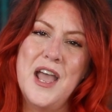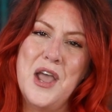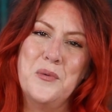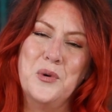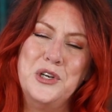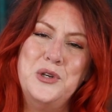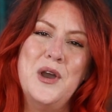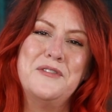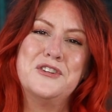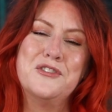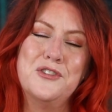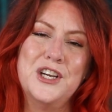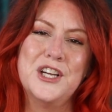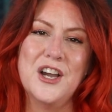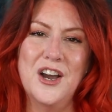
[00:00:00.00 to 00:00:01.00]
And when you have
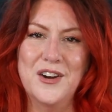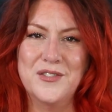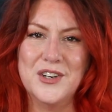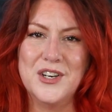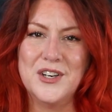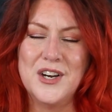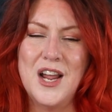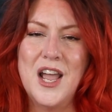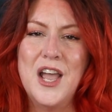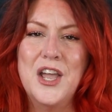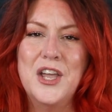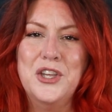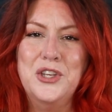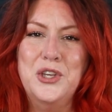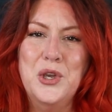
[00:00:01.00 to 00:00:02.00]
to recover,
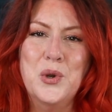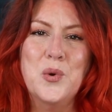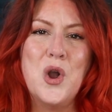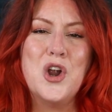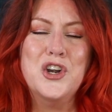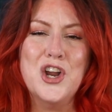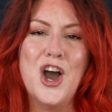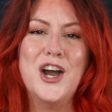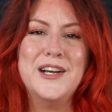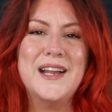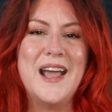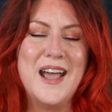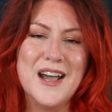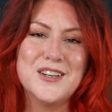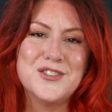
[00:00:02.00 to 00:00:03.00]
you are
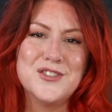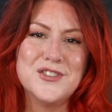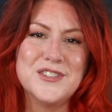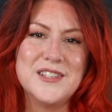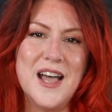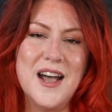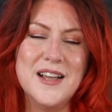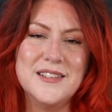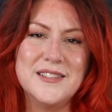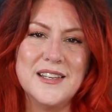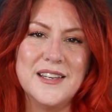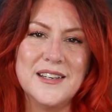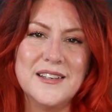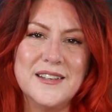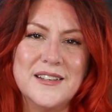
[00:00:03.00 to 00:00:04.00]
not
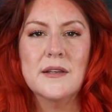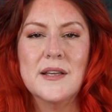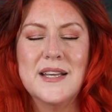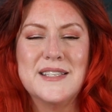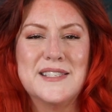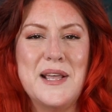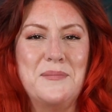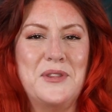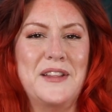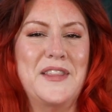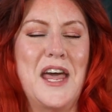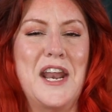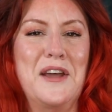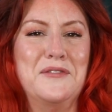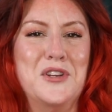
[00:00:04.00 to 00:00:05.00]
exercising. It's something
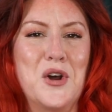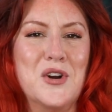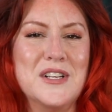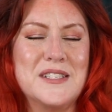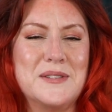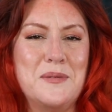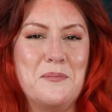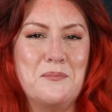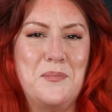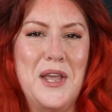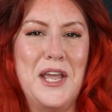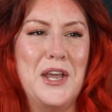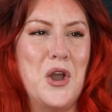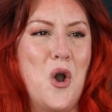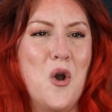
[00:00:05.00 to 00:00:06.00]
that I've noticed
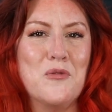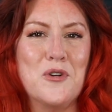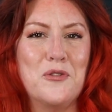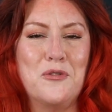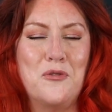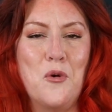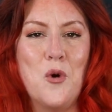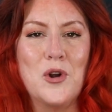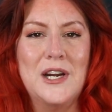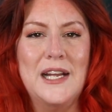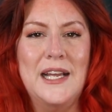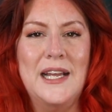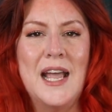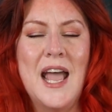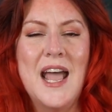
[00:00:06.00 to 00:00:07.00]
being over
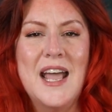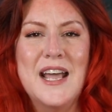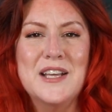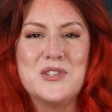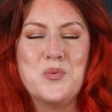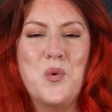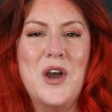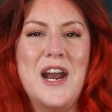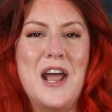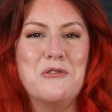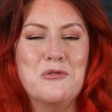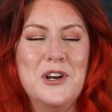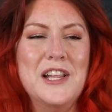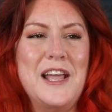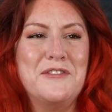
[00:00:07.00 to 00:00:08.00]
40 is when I
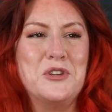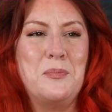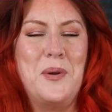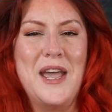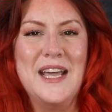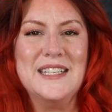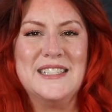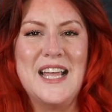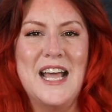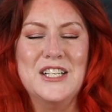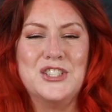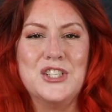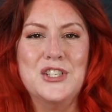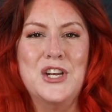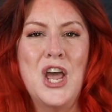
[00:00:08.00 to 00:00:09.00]
really have to pay
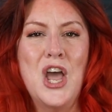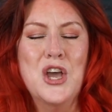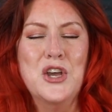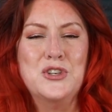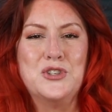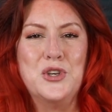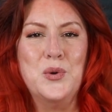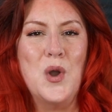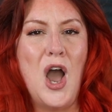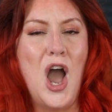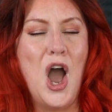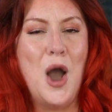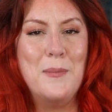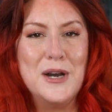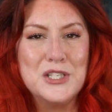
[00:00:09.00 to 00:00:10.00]
attention to
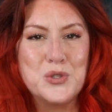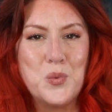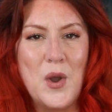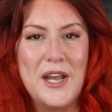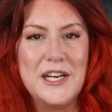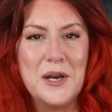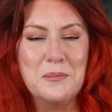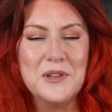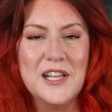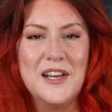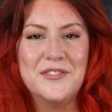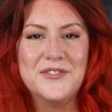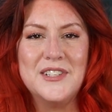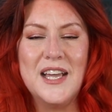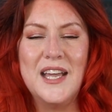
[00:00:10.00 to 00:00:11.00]
how much weight I'm
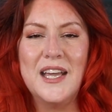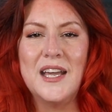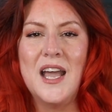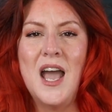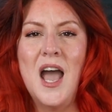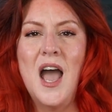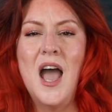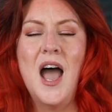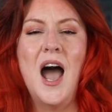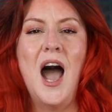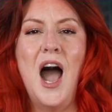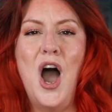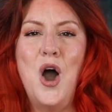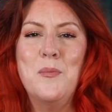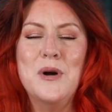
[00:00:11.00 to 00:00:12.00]
lifting,
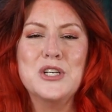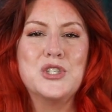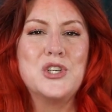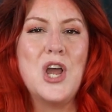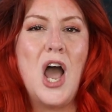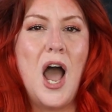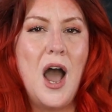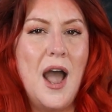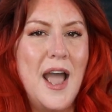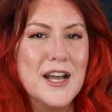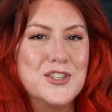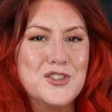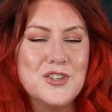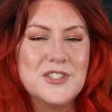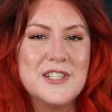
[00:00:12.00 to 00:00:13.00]
how much
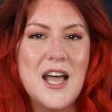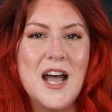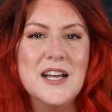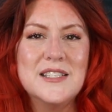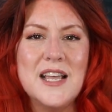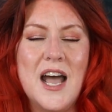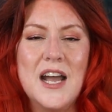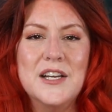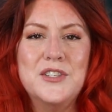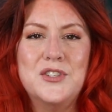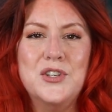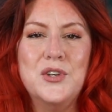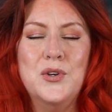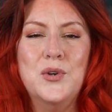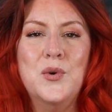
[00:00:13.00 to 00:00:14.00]
exercise I
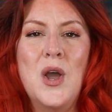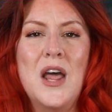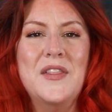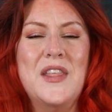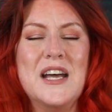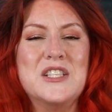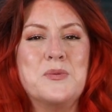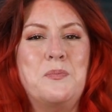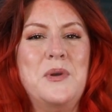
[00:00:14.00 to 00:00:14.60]
do that's